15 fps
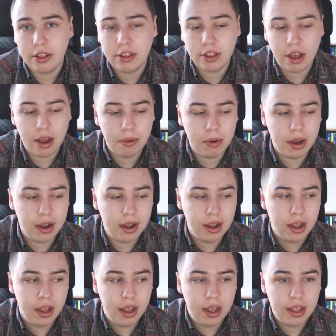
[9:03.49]
So
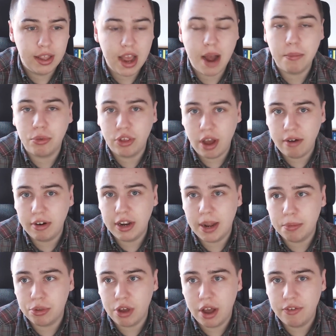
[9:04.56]
yeah, I'm
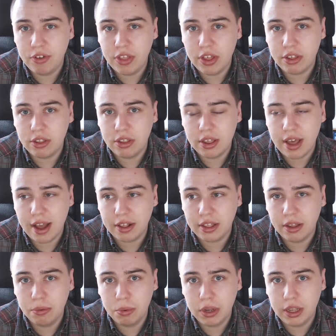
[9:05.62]
sorry for this
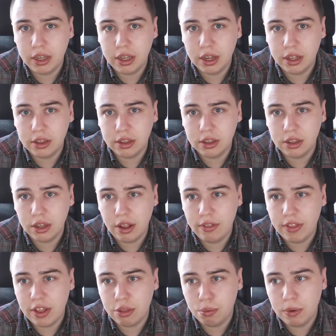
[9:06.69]
hectic week and
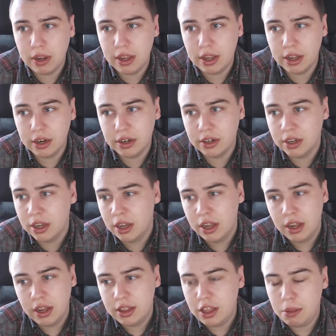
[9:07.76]
this week and
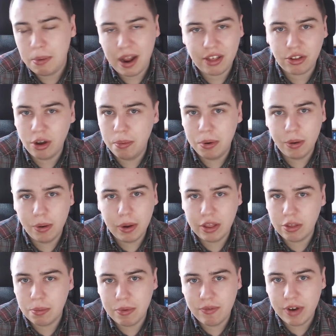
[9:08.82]
these past couple of weeks
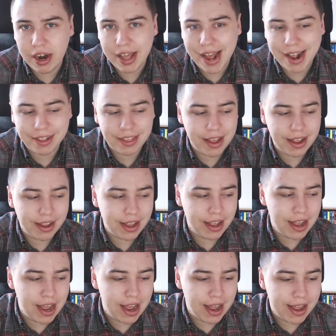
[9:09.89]
have been really hectic.
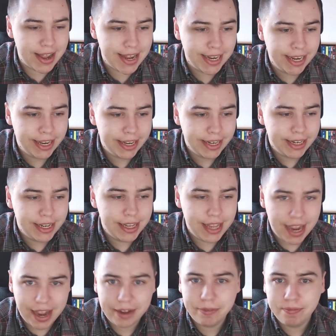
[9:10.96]

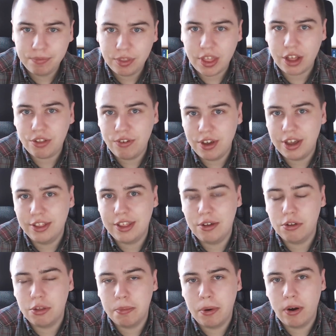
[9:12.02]
Yeah, thanks for your
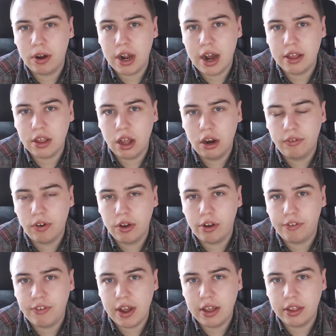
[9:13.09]
continued support, guys. I love all
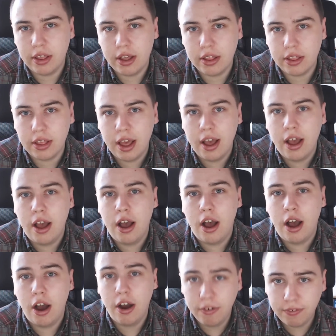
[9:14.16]
your faces.
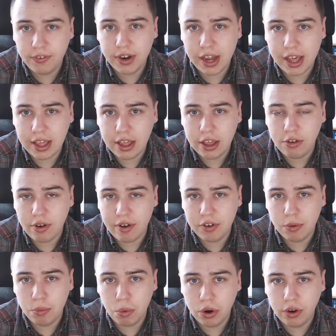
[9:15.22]
Hopefully you're having
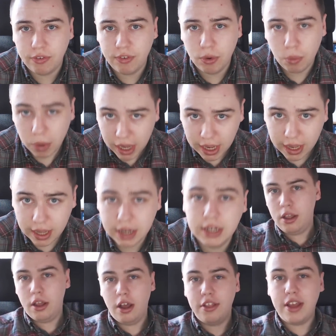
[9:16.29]
a wonderful week.
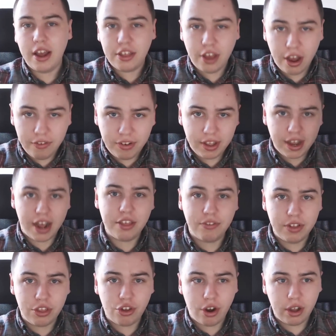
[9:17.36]
And yes, hopefully you guys have
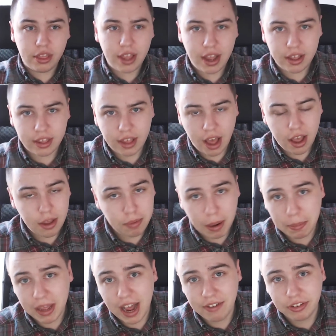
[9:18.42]
enjoyed this. You
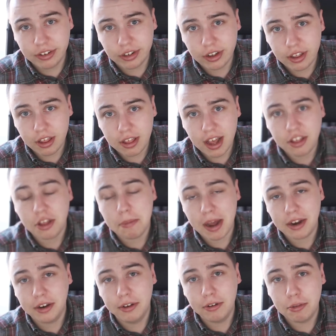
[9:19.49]
probably haven't, because it's actually
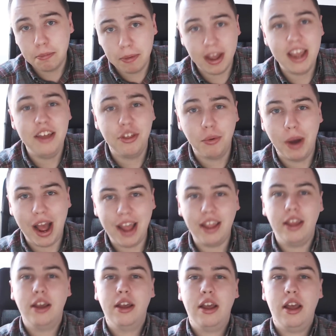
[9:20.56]
bad news. But either
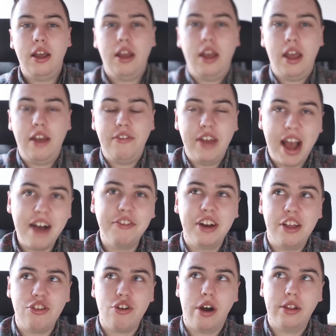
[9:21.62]
way, if you haven't
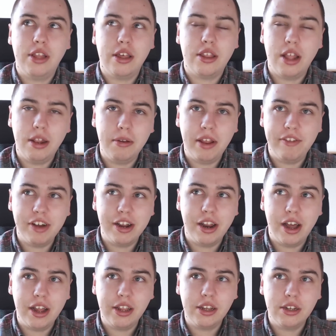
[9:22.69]
enjoyed this, then leave it a
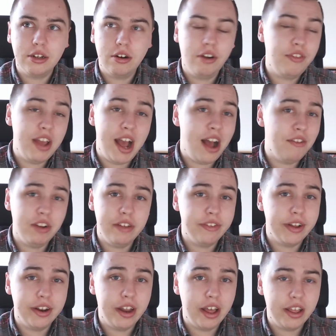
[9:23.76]
like. Or if you have, leave
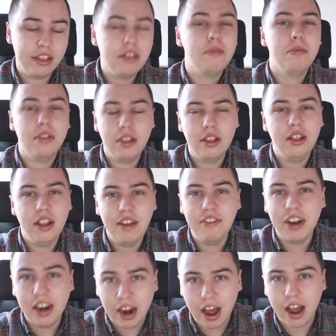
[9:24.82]
it a like. Just leave it
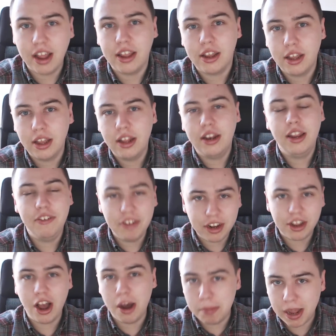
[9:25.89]
a like, leave it a
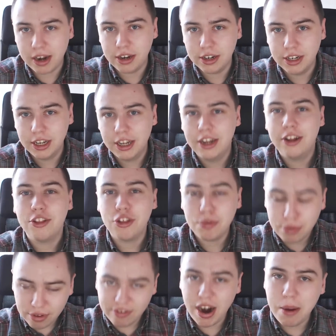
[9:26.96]
comment,
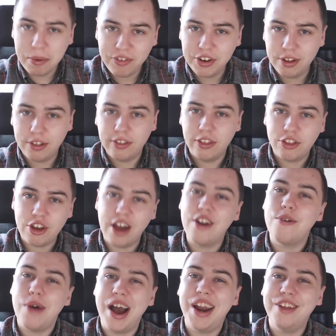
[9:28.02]
subscribe if you're new to the
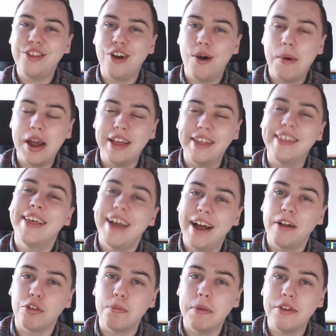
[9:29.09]
channel. And as always, I'll
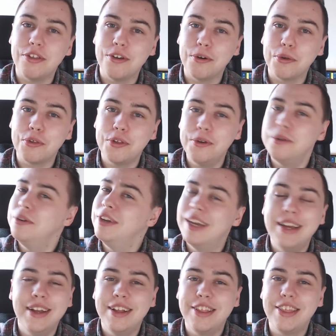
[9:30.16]
speak to you all soon.
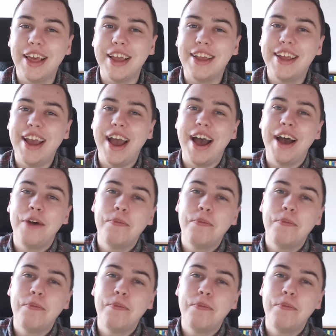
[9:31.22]
Take care.